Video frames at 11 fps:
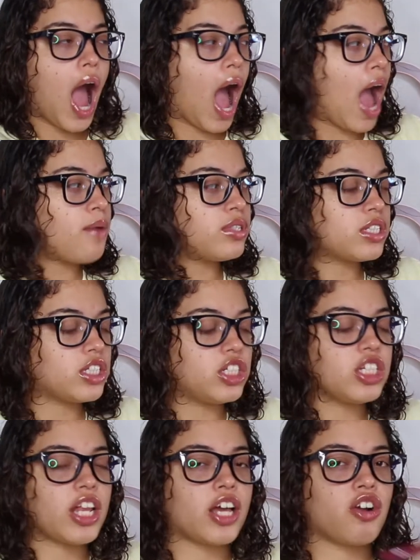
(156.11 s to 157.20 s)
I was
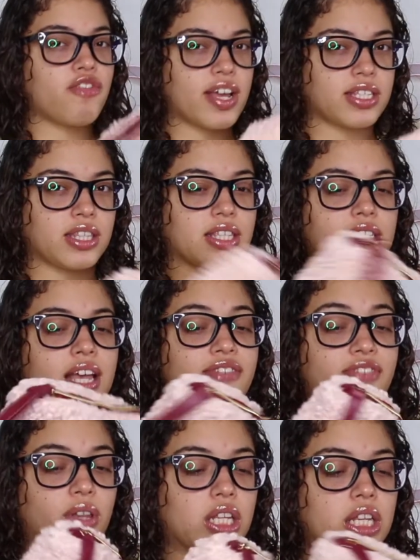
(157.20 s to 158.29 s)
literally like caressing this because I
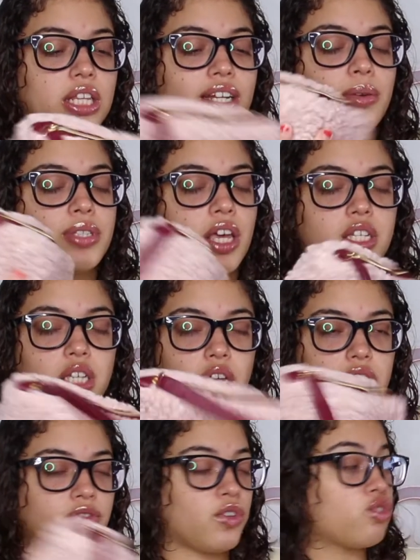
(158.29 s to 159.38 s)
felt it in there and I was like, yes,
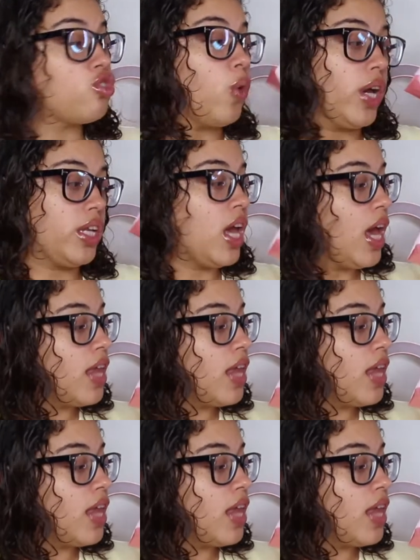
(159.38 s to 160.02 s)
this feels so good.